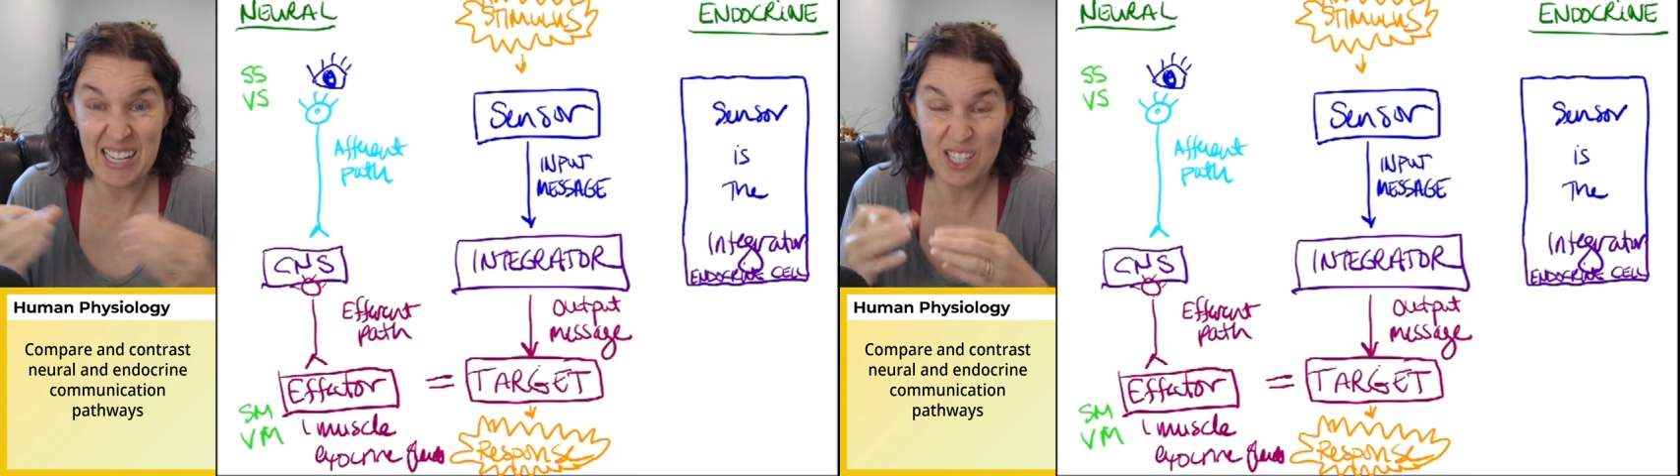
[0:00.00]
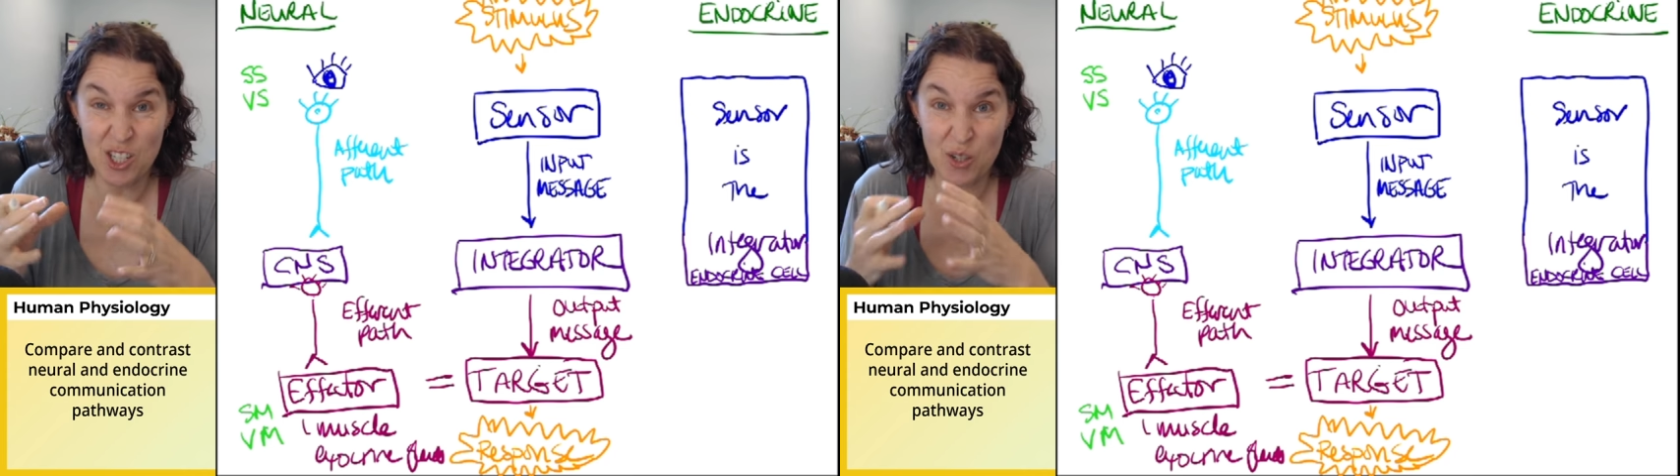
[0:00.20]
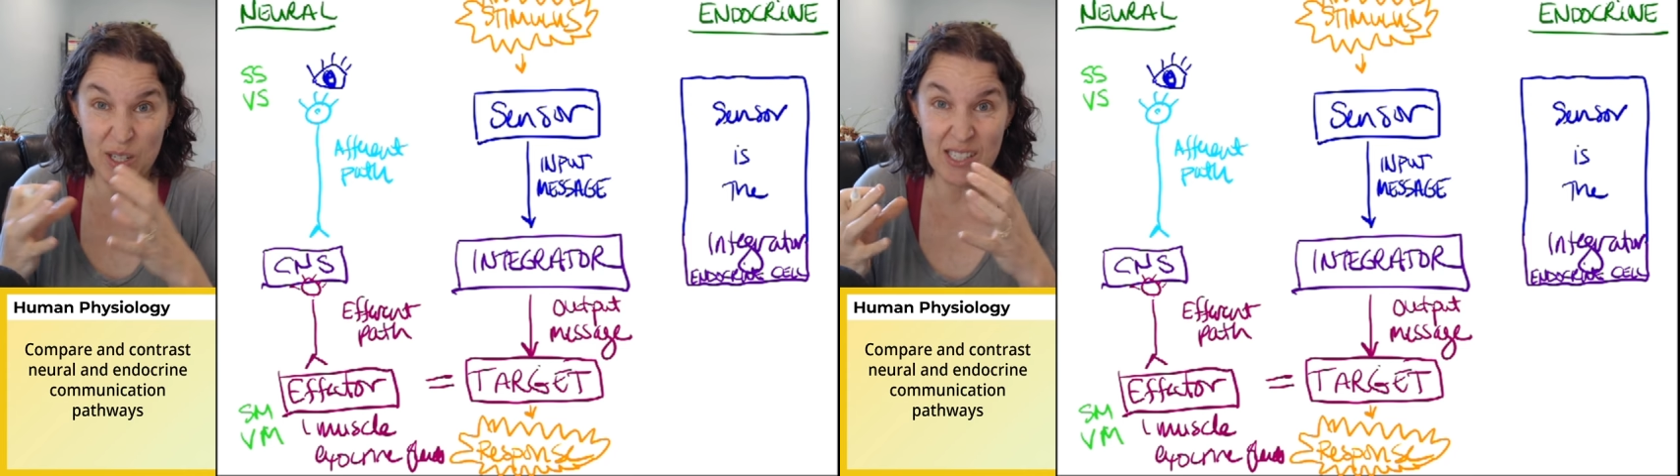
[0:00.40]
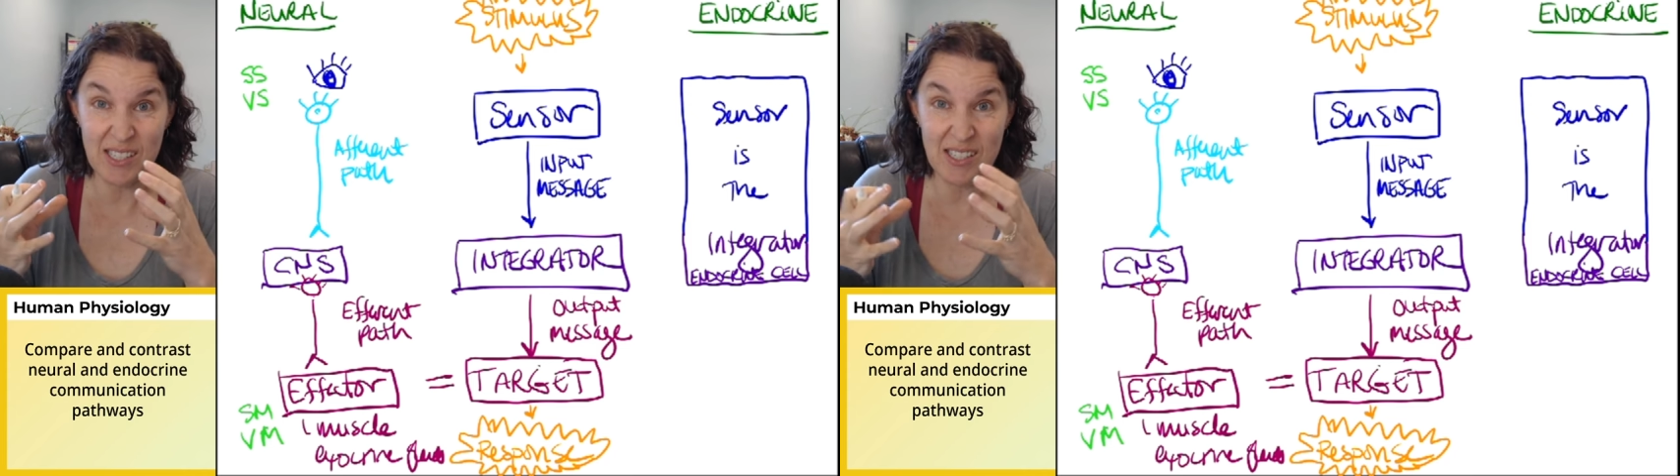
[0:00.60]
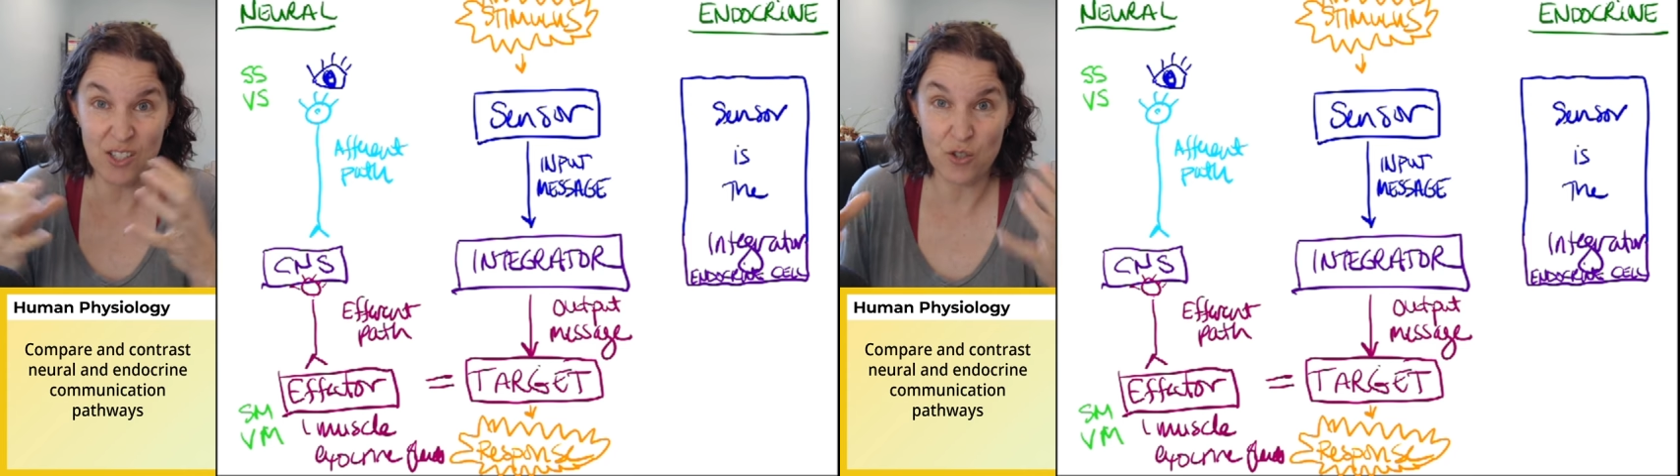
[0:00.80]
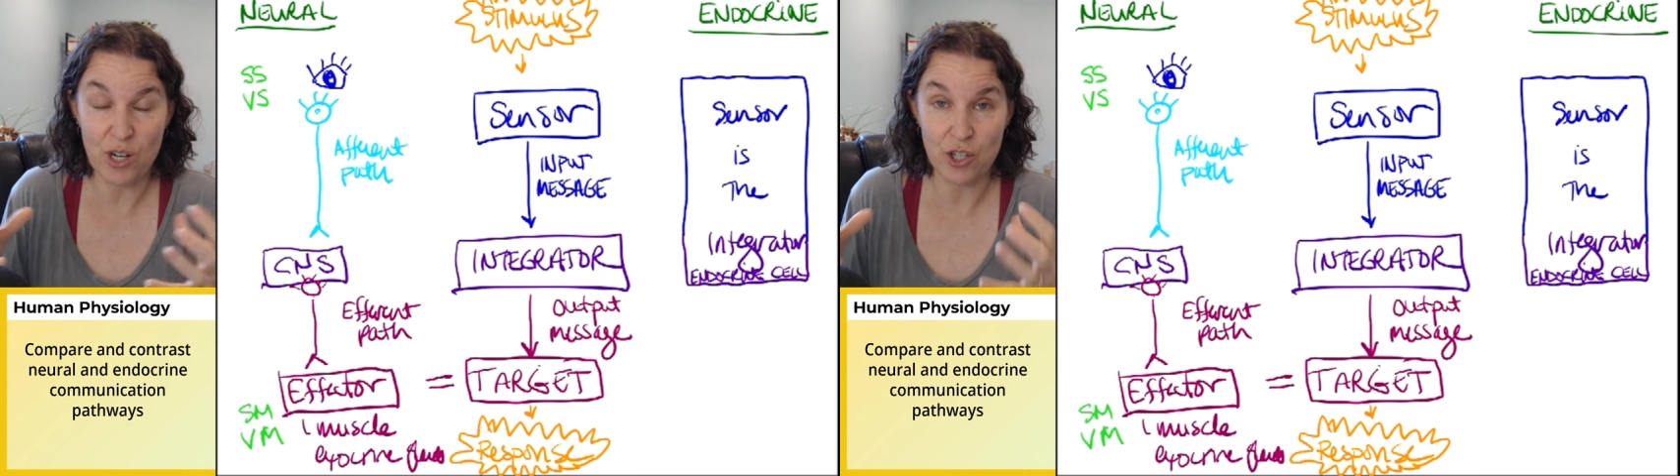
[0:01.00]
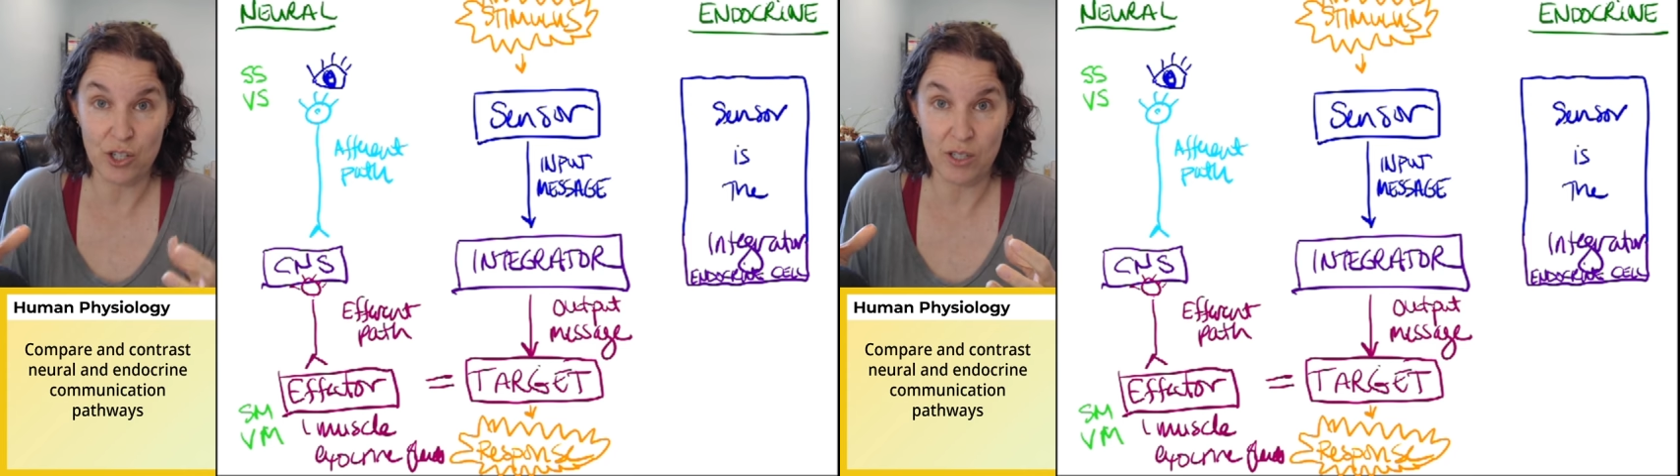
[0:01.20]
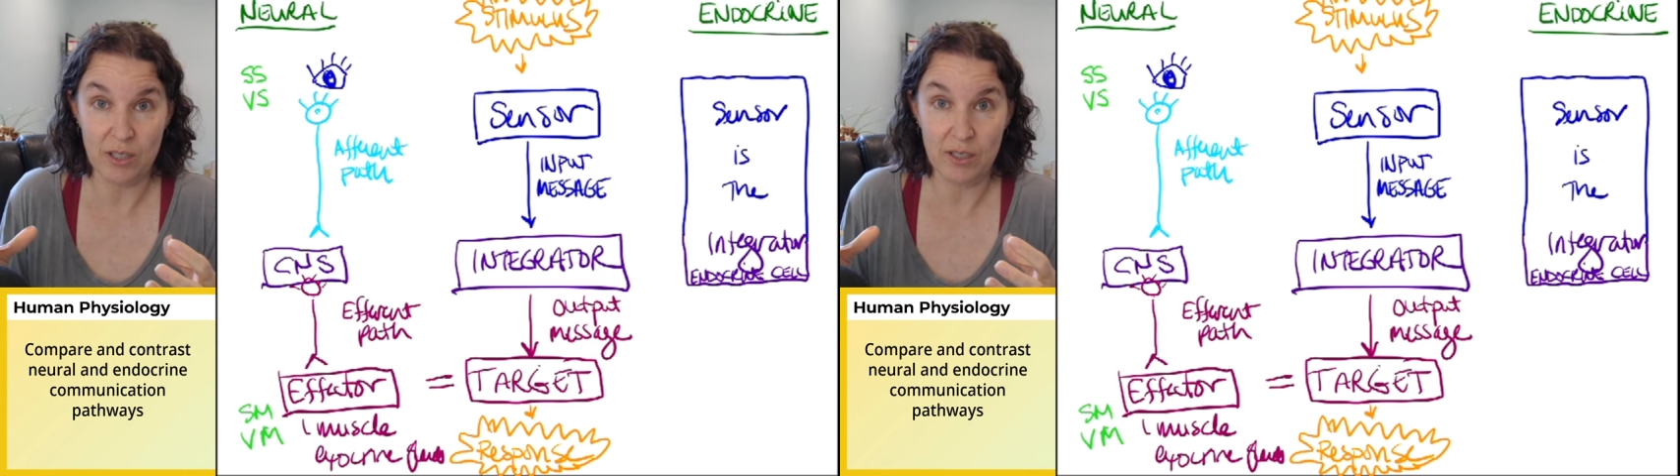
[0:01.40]
endocrine
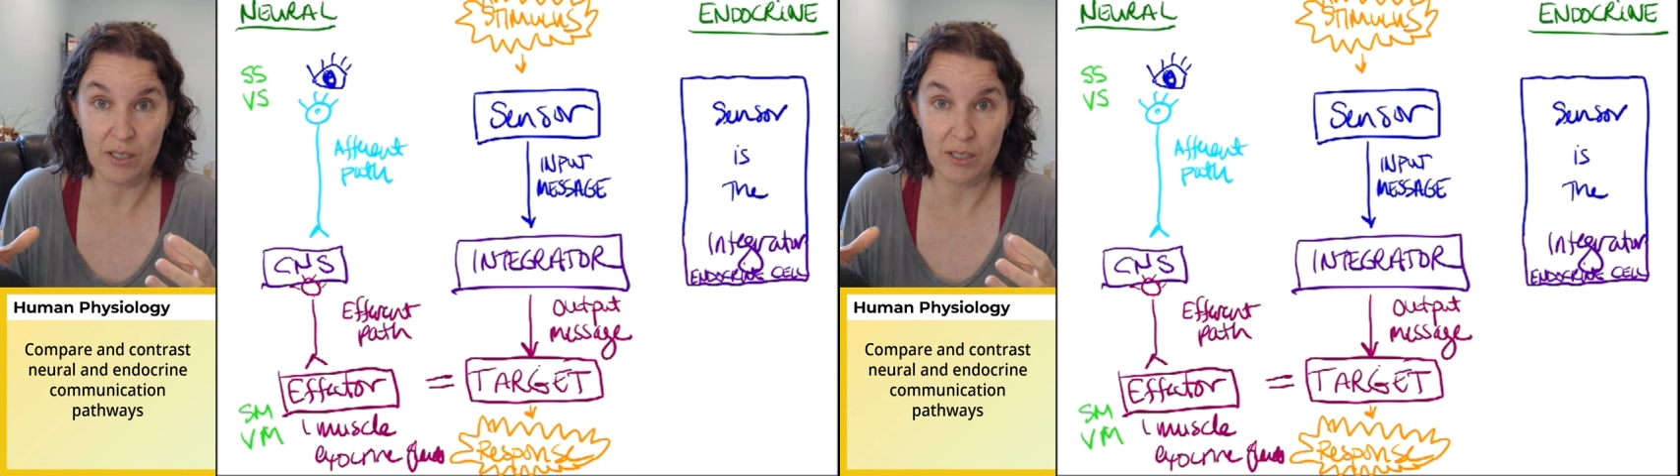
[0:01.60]
structure.